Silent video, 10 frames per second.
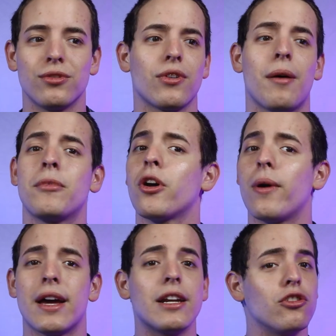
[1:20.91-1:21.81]
So I'm going to go
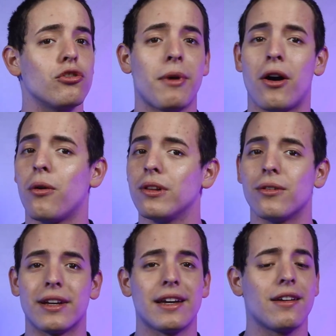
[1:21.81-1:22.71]
ahead and do my whole little
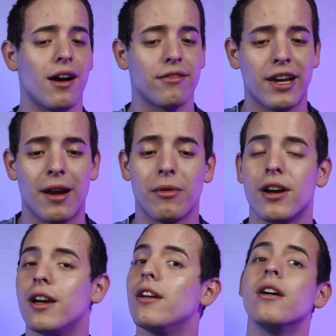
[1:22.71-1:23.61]
gig off camera
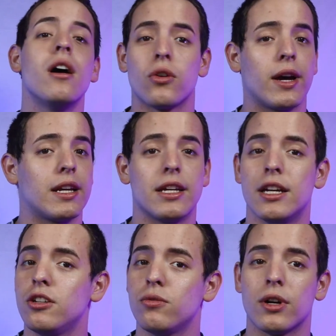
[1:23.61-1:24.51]
and let's go ahead and get
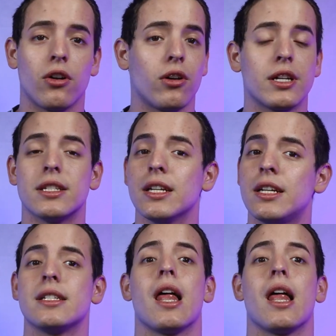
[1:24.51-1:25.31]
into it, girl, because it is